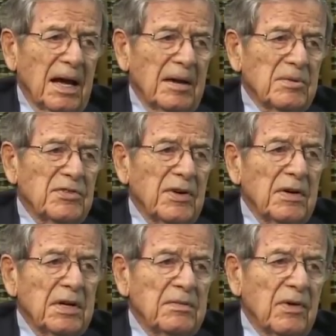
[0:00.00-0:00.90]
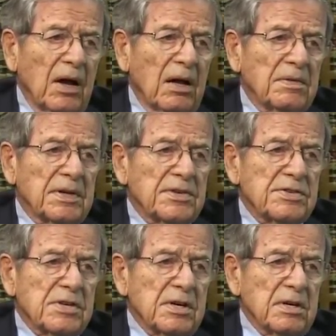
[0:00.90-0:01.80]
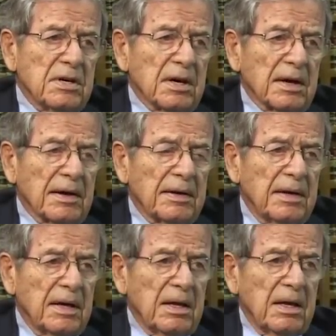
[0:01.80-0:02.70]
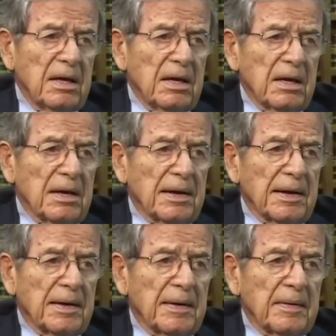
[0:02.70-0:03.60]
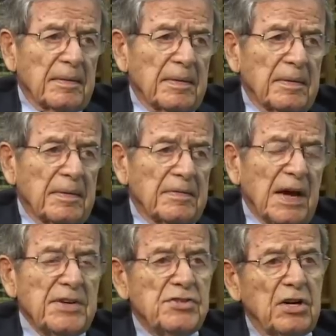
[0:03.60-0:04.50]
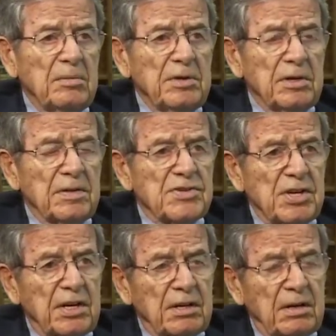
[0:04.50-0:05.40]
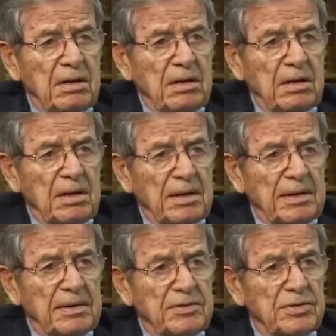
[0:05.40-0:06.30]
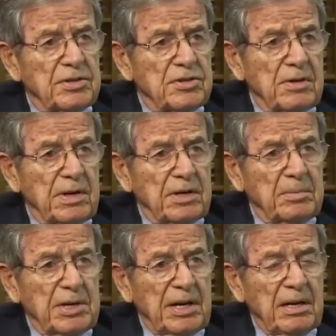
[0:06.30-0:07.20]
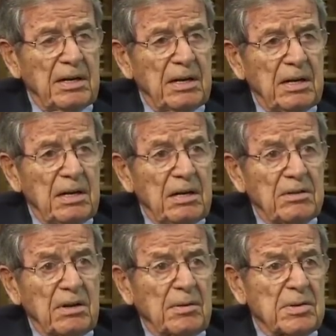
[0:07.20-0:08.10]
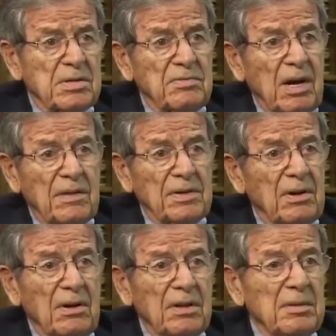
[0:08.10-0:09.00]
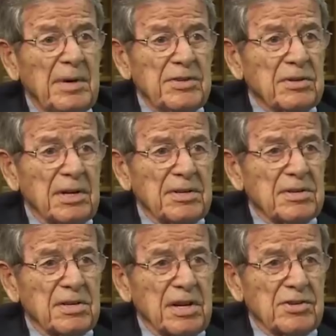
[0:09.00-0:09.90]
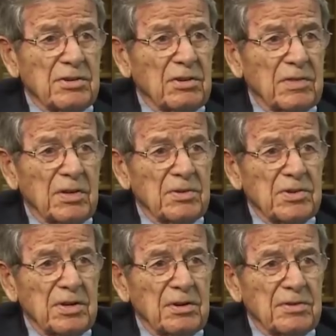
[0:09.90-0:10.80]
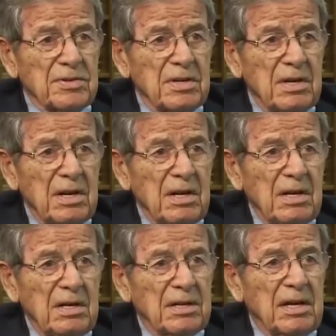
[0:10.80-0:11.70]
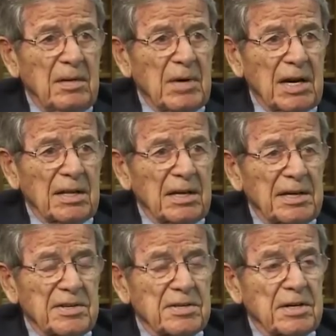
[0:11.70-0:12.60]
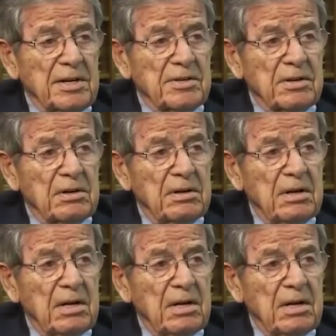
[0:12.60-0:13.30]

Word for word: I, I, was very involved as the uh, uh, vice chairman of the Senate uh, Judiciary Committee. So I was involved in all the major legislation over those years that came out of the legislature.